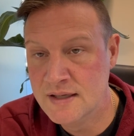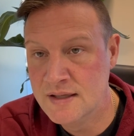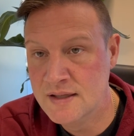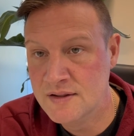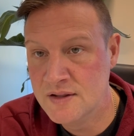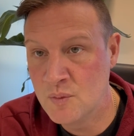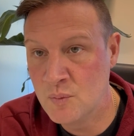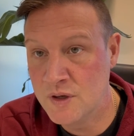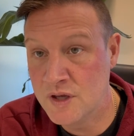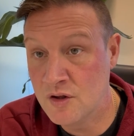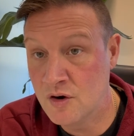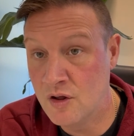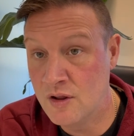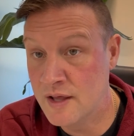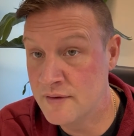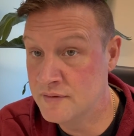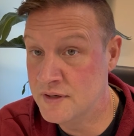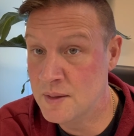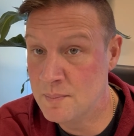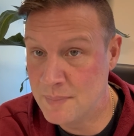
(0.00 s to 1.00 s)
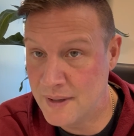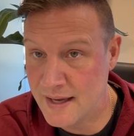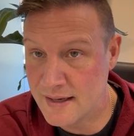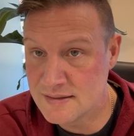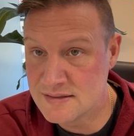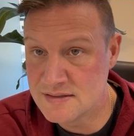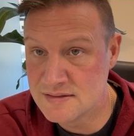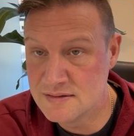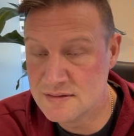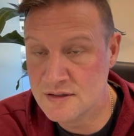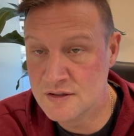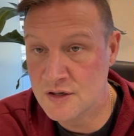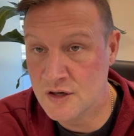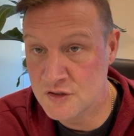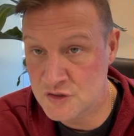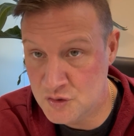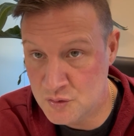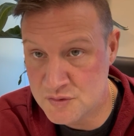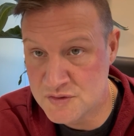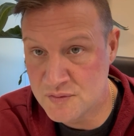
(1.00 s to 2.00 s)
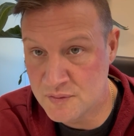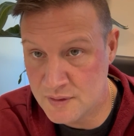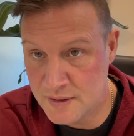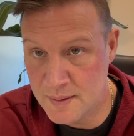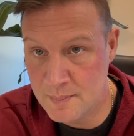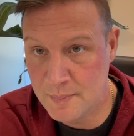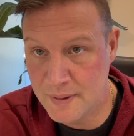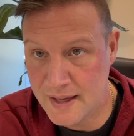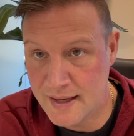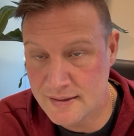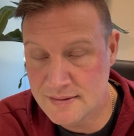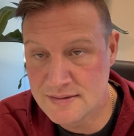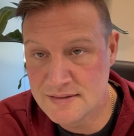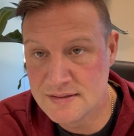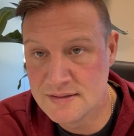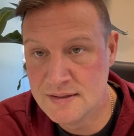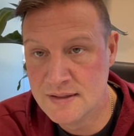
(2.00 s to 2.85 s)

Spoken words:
then we can all have an impact, a useful impact.